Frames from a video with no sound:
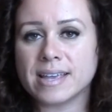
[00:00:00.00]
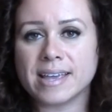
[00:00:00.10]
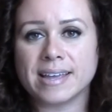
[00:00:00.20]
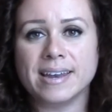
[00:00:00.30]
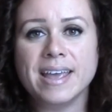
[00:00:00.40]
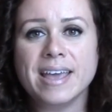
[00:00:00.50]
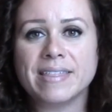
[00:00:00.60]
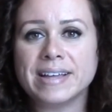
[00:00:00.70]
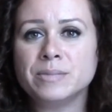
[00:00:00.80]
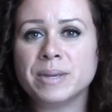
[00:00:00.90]
And
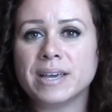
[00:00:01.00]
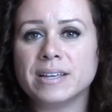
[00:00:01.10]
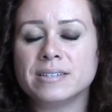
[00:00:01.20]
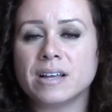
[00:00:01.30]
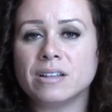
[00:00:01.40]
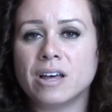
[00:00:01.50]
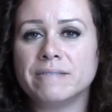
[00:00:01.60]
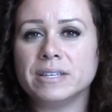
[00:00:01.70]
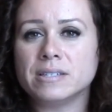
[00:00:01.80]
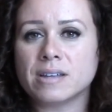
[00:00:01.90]
that's because a lot
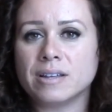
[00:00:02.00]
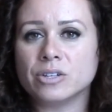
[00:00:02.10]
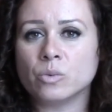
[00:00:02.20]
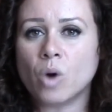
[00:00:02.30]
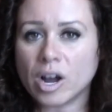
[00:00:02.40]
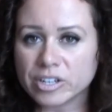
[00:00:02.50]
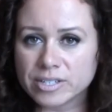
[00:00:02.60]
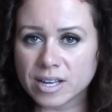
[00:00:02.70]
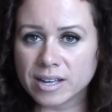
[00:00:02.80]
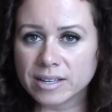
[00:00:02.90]
of these signs are water
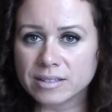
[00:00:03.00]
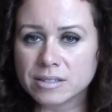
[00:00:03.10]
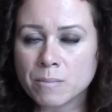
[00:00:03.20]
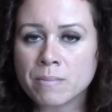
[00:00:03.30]
signs.